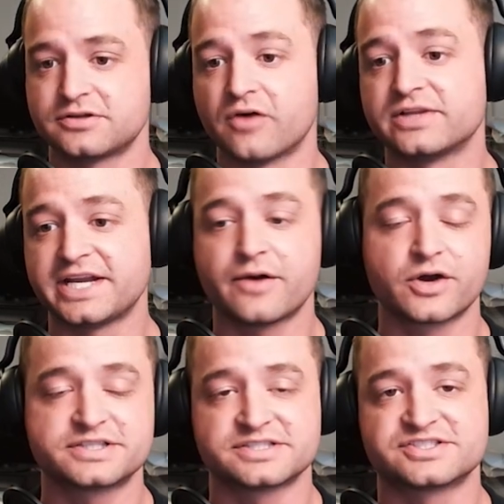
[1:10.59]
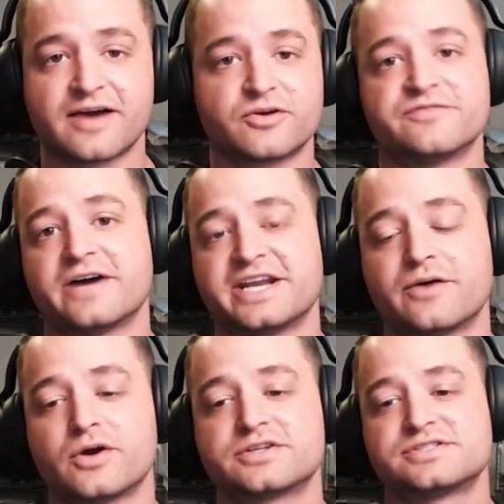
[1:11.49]
overlay networks, and software defined
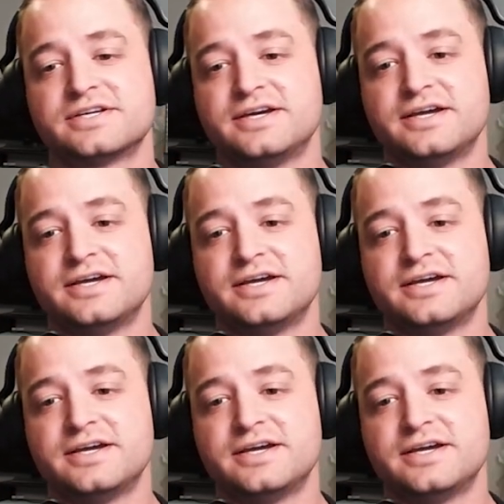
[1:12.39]
networks.